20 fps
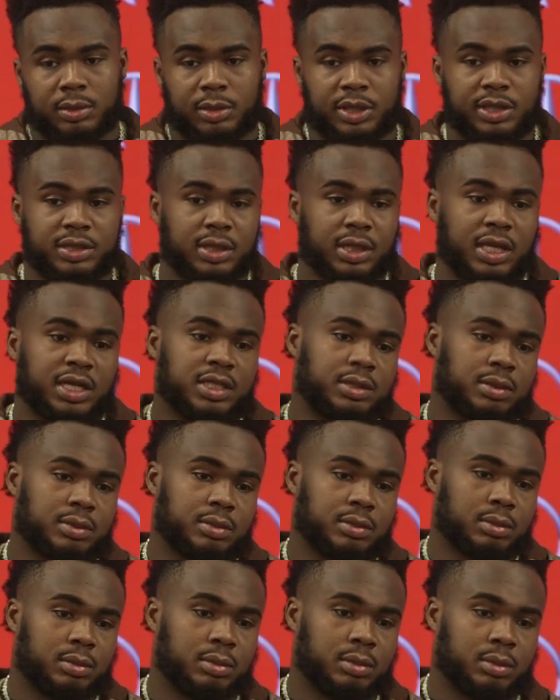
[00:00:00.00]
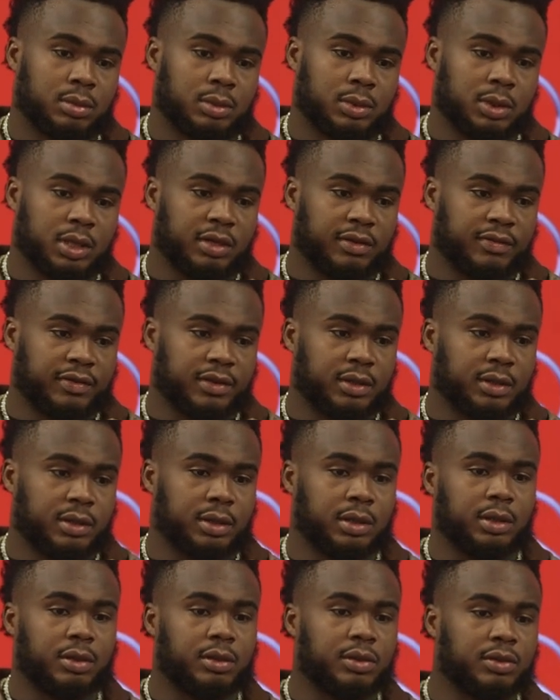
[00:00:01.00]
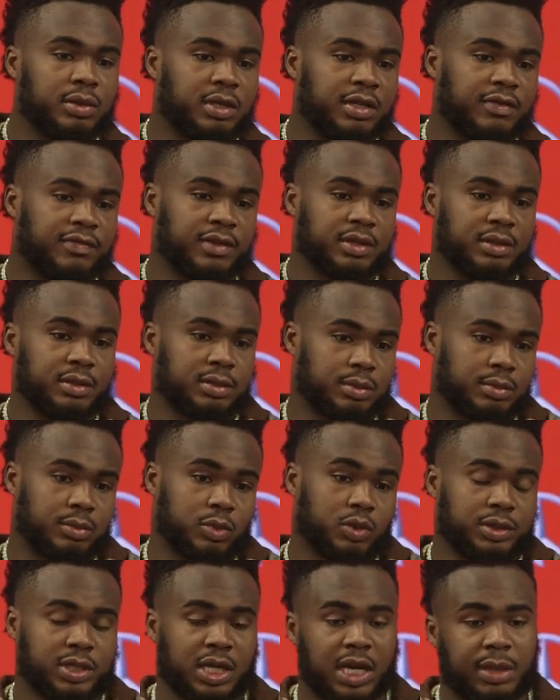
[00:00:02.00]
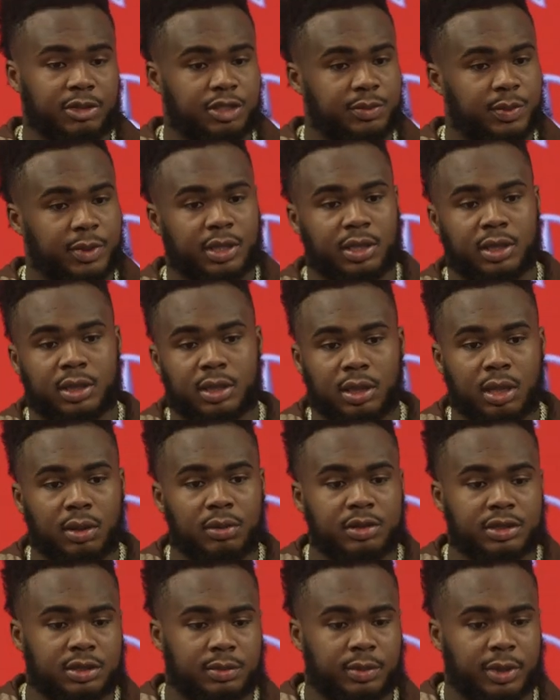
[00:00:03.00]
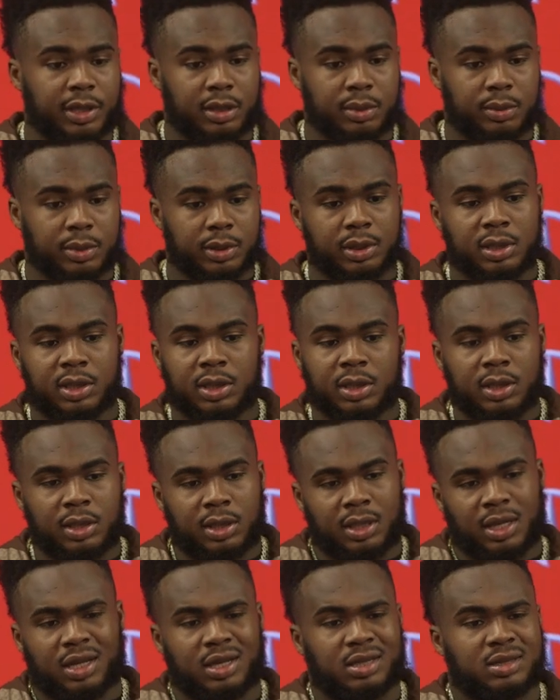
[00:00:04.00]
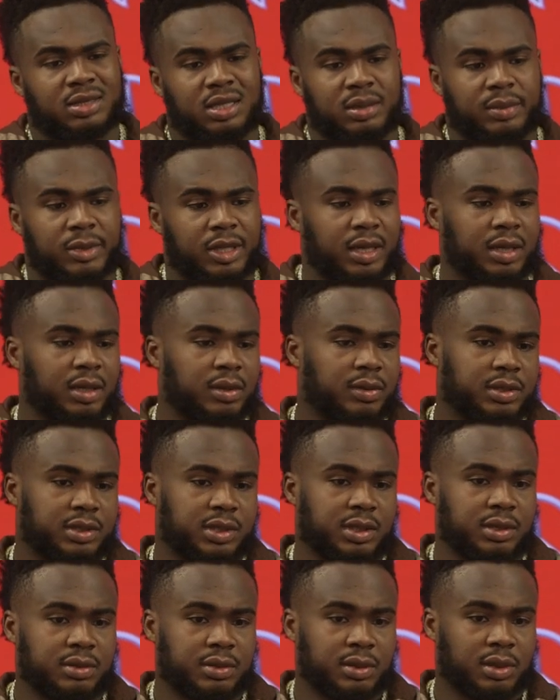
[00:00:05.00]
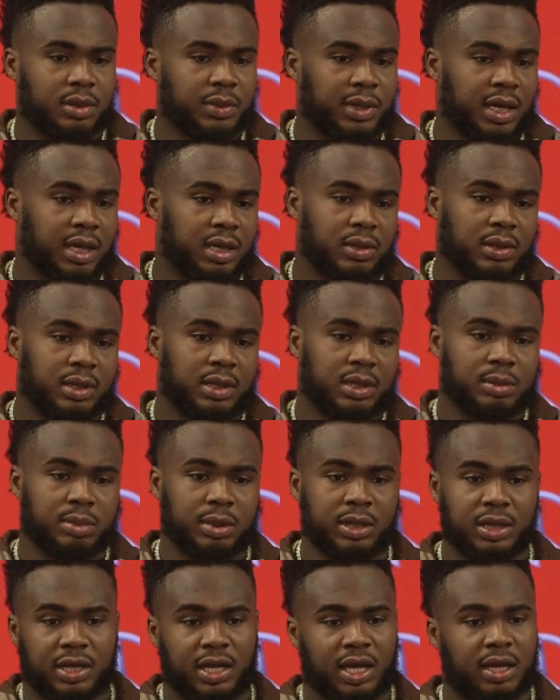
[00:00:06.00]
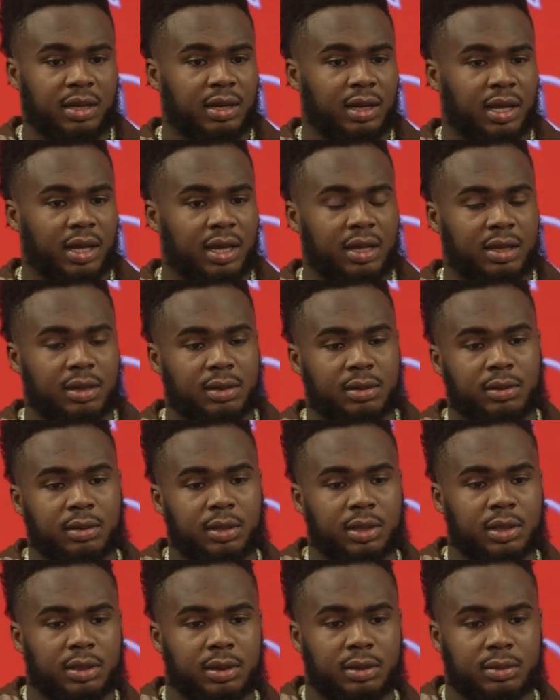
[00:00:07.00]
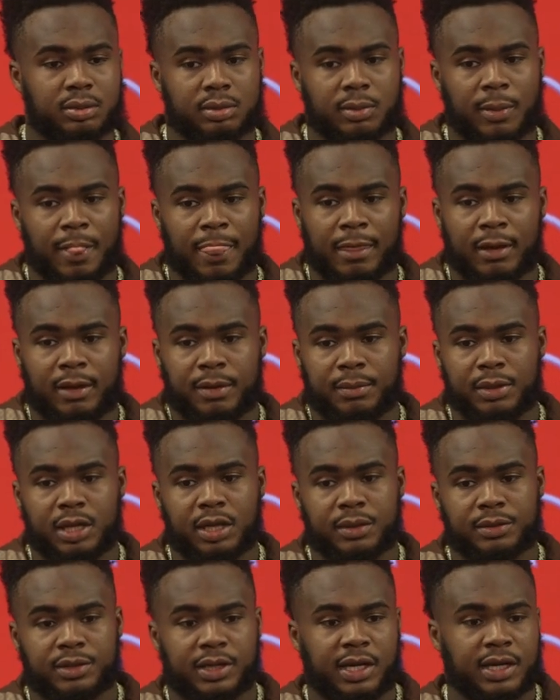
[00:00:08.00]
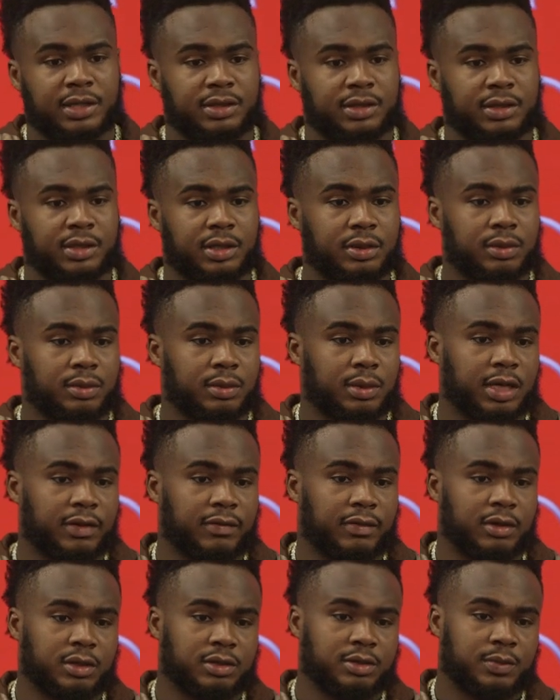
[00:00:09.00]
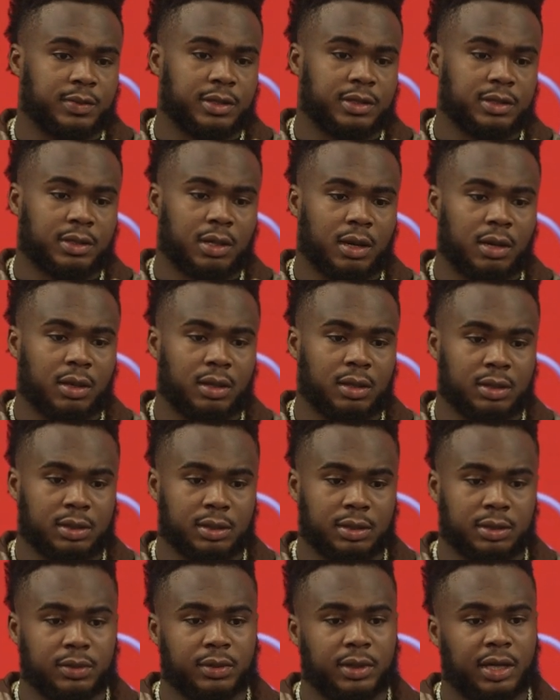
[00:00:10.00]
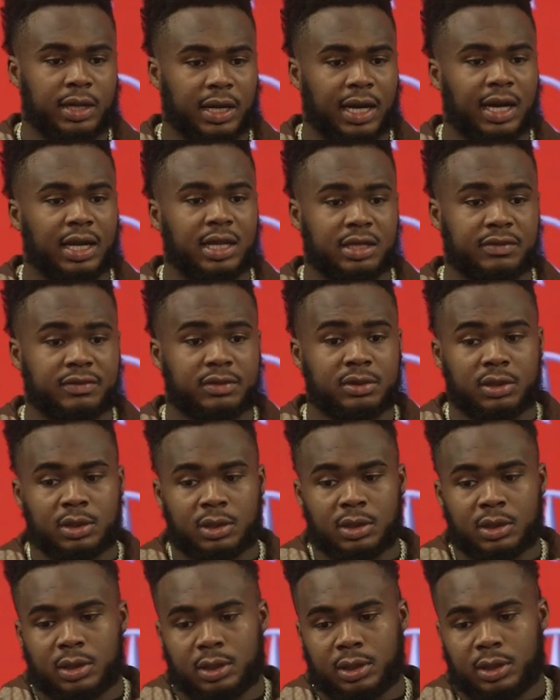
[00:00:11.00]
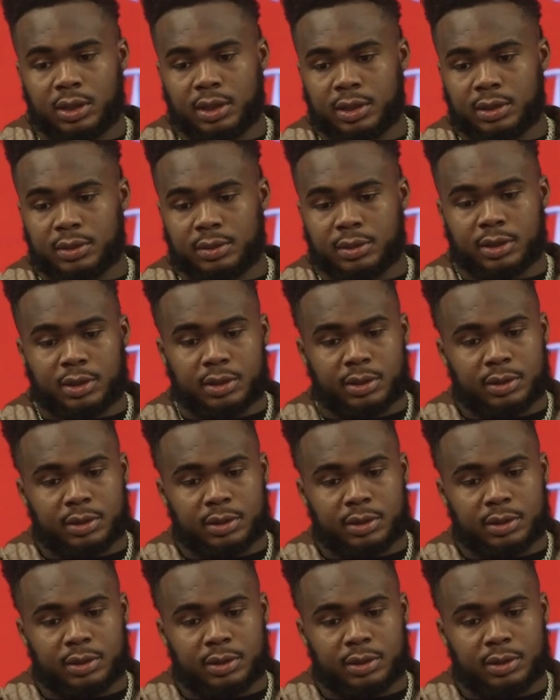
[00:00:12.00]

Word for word: installation of, you know, new defense, more time you spend in it always is better. But like I said, man, ain't no excuse. You know, we got to go out there and play the game today and be able to execute whatever Coach P's call and do it at a high level. And